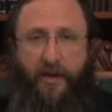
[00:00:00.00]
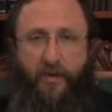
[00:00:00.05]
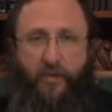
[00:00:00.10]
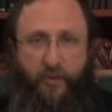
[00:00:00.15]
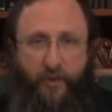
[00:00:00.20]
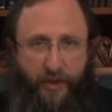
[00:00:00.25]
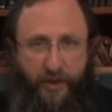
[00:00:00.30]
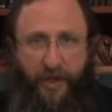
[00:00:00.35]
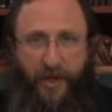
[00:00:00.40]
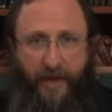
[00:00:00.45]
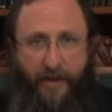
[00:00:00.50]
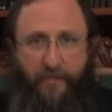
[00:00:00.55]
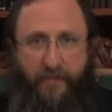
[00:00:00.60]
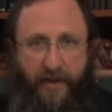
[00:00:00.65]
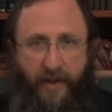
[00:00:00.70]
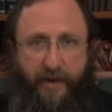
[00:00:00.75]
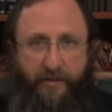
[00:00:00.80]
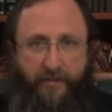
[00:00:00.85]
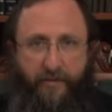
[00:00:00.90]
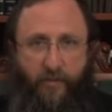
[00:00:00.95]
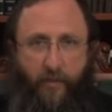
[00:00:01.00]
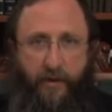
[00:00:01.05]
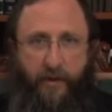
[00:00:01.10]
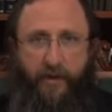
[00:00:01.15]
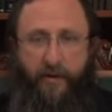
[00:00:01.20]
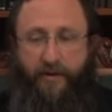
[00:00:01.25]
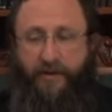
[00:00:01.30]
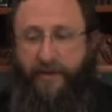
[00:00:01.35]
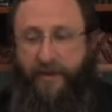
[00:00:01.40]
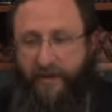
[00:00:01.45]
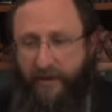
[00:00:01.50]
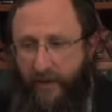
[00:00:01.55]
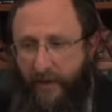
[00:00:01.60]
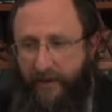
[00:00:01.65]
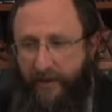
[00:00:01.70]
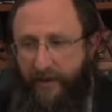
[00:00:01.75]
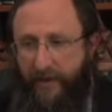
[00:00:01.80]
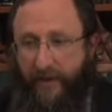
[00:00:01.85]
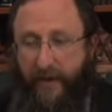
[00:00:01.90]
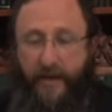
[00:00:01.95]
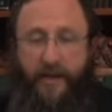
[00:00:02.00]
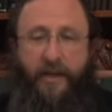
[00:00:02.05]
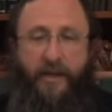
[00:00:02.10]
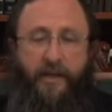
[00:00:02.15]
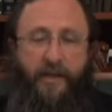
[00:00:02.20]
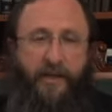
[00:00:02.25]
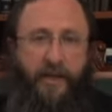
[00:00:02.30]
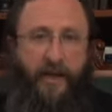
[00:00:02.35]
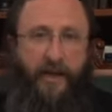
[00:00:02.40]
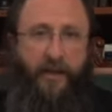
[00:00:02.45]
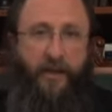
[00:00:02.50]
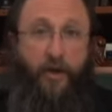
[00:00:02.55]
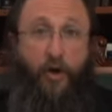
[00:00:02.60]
which can be everywhere, does not need any gate,